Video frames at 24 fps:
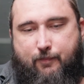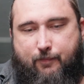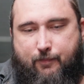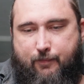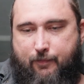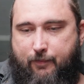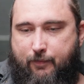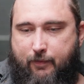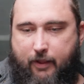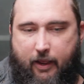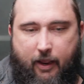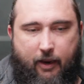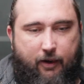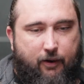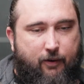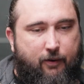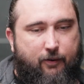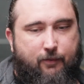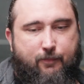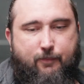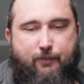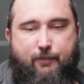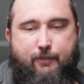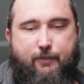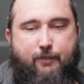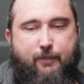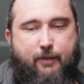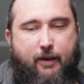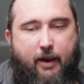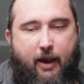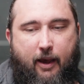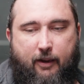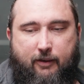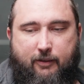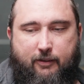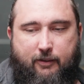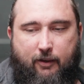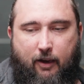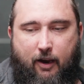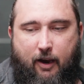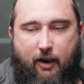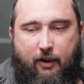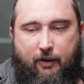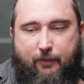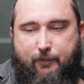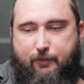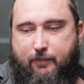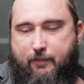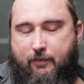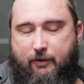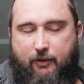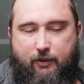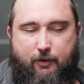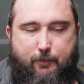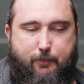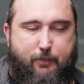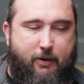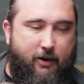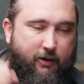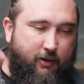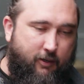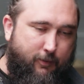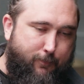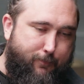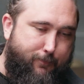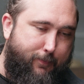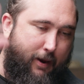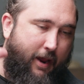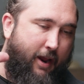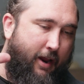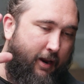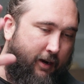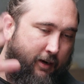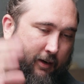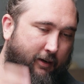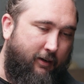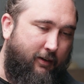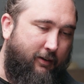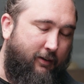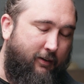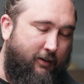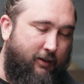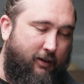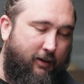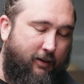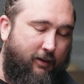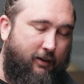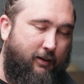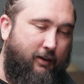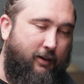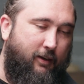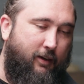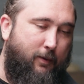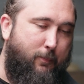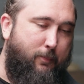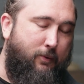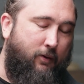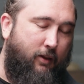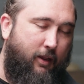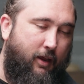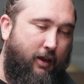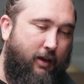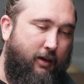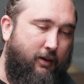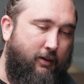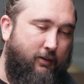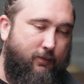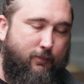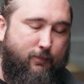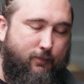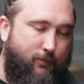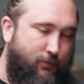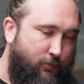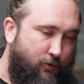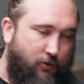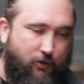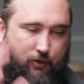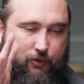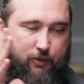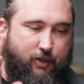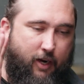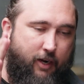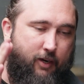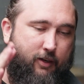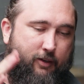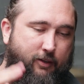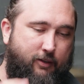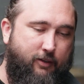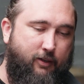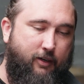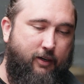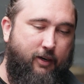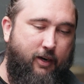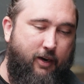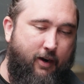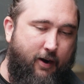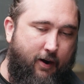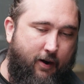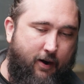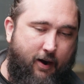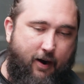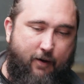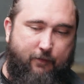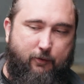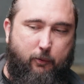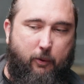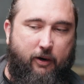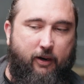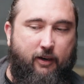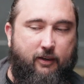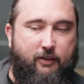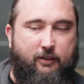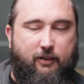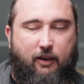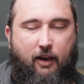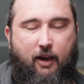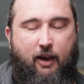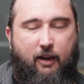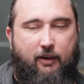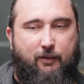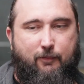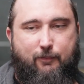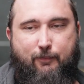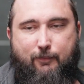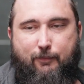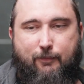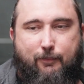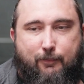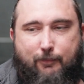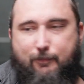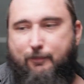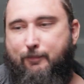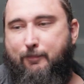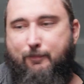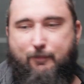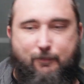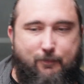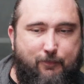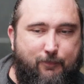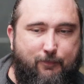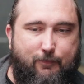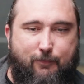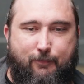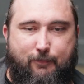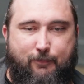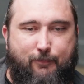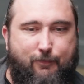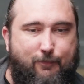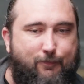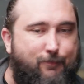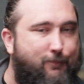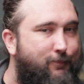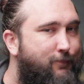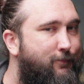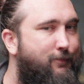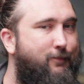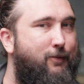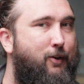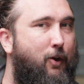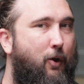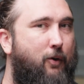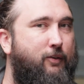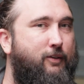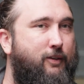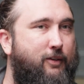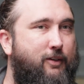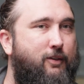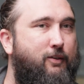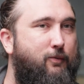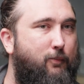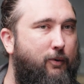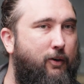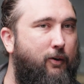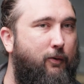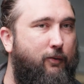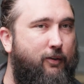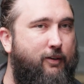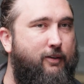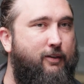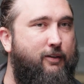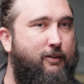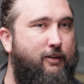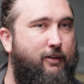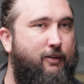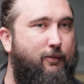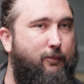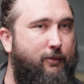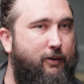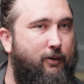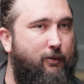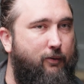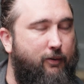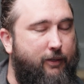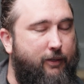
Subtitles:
then outside a tremendous bang, and the plane shudders, and everyone inside knows this is real. This is the real